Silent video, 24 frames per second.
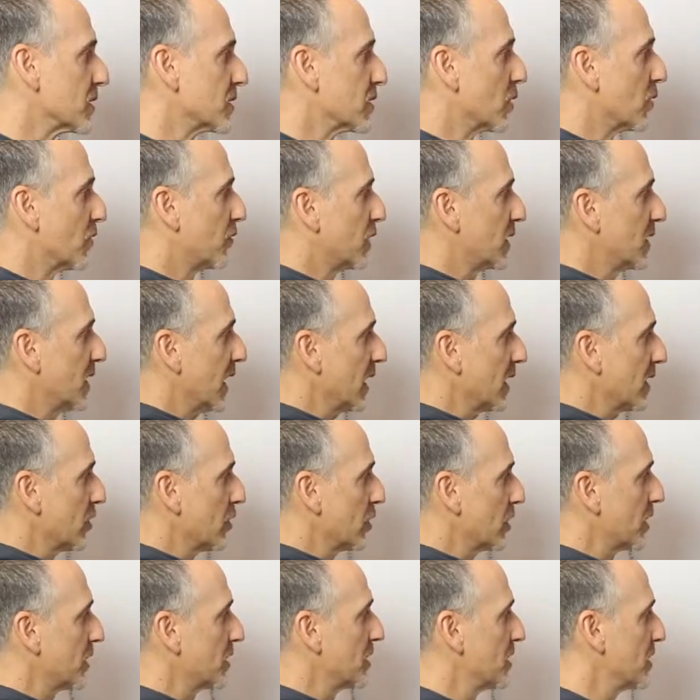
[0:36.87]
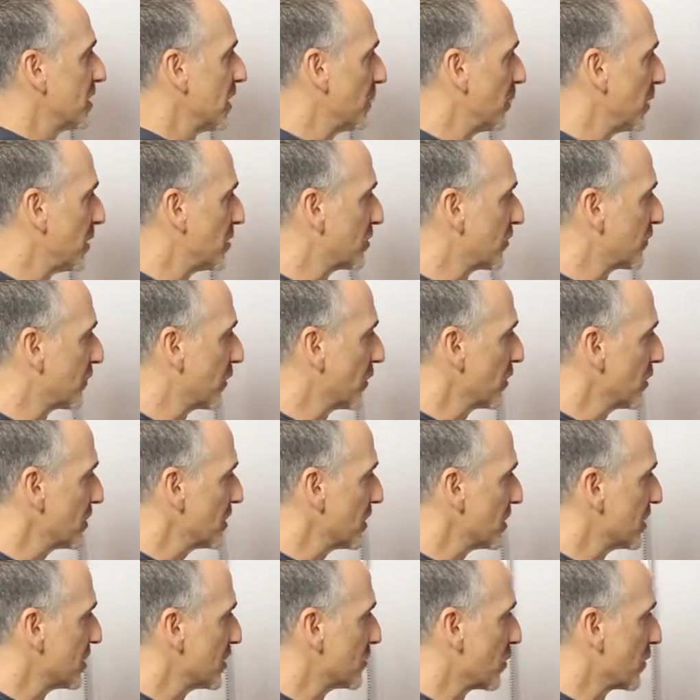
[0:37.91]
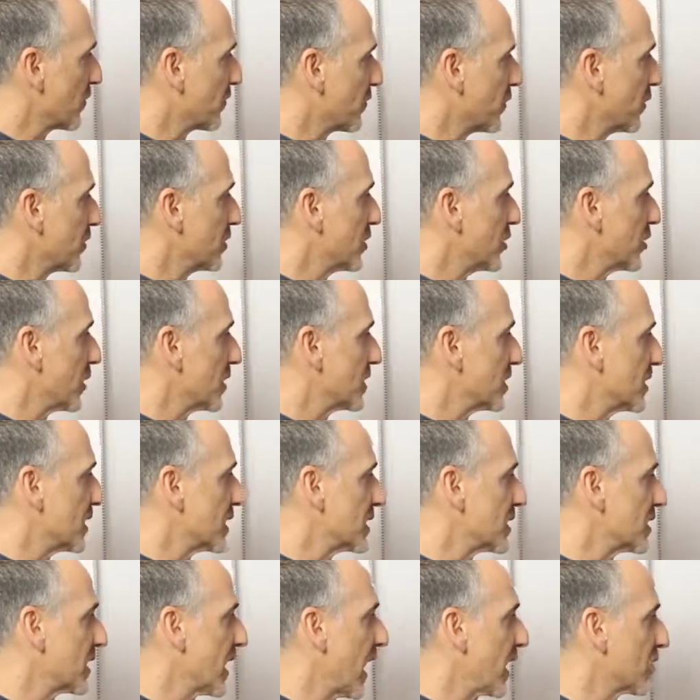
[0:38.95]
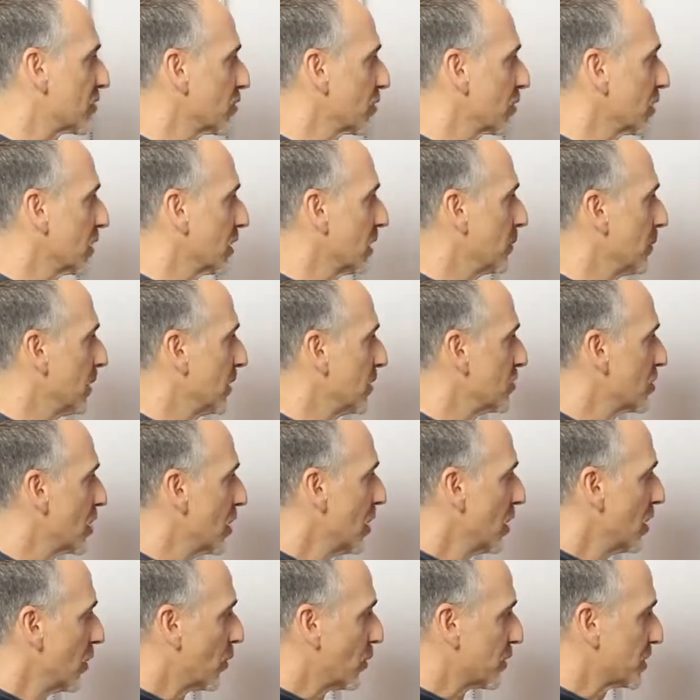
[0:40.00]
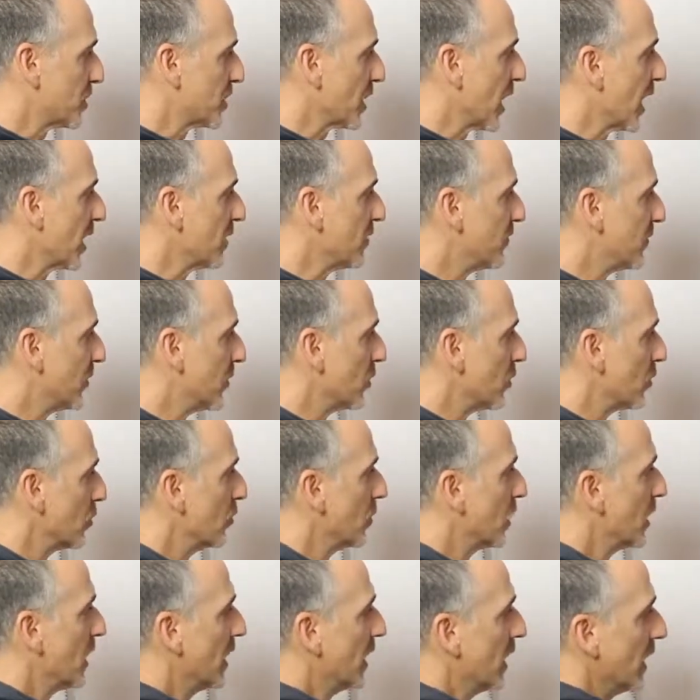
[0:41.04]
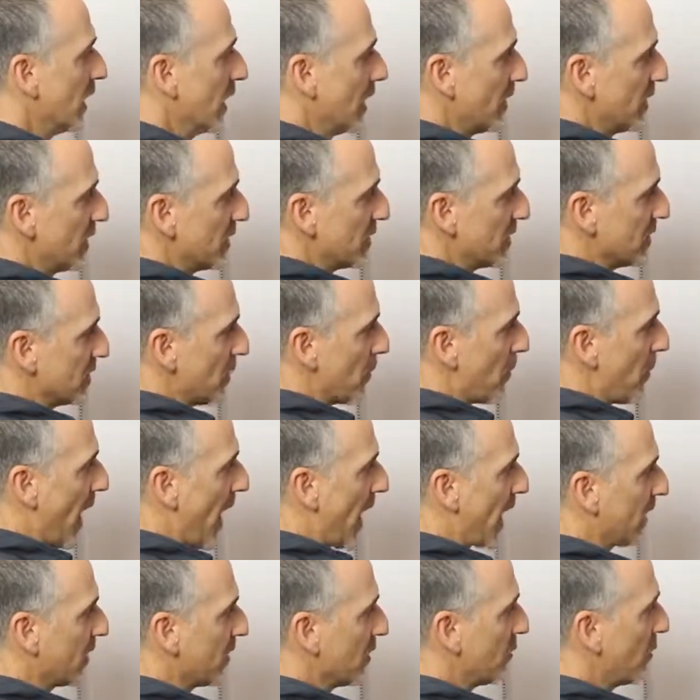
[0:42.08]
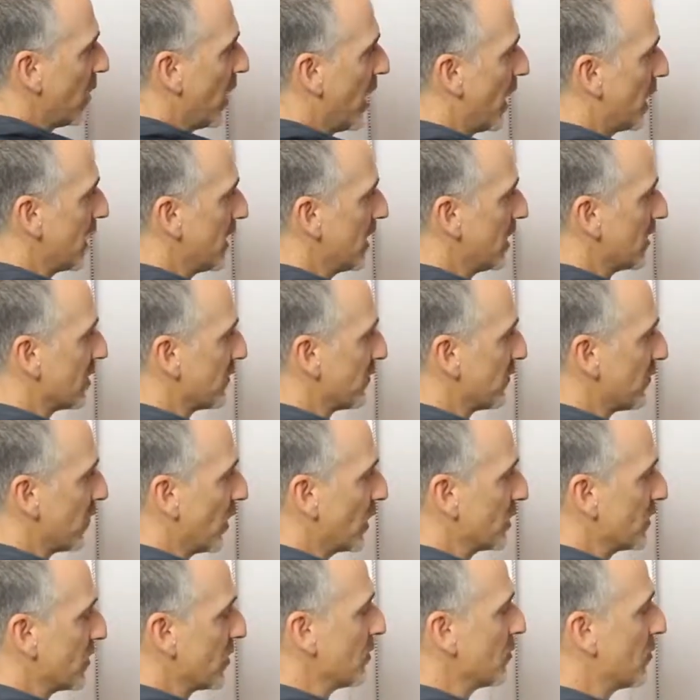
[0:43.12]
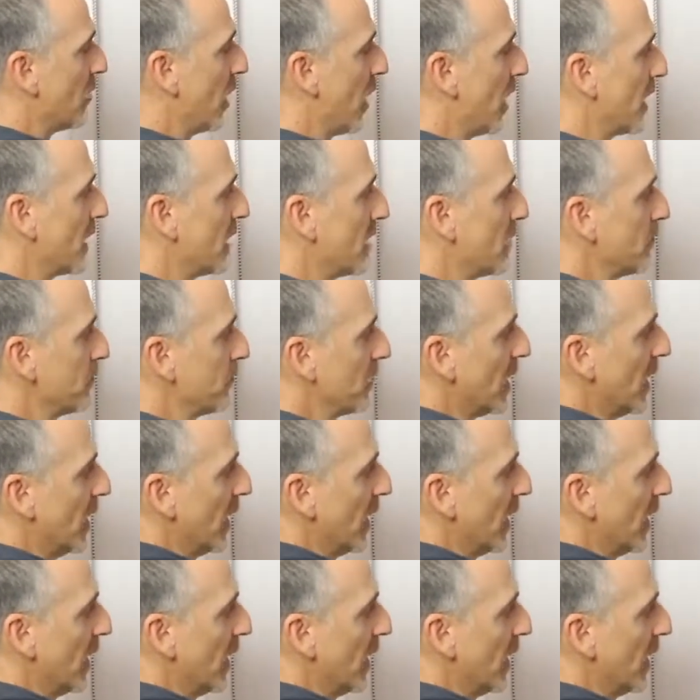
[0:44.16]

So if we take a look at this image first, this is referred to as the sagittal image or side view. This is the back of the body and the front of the body.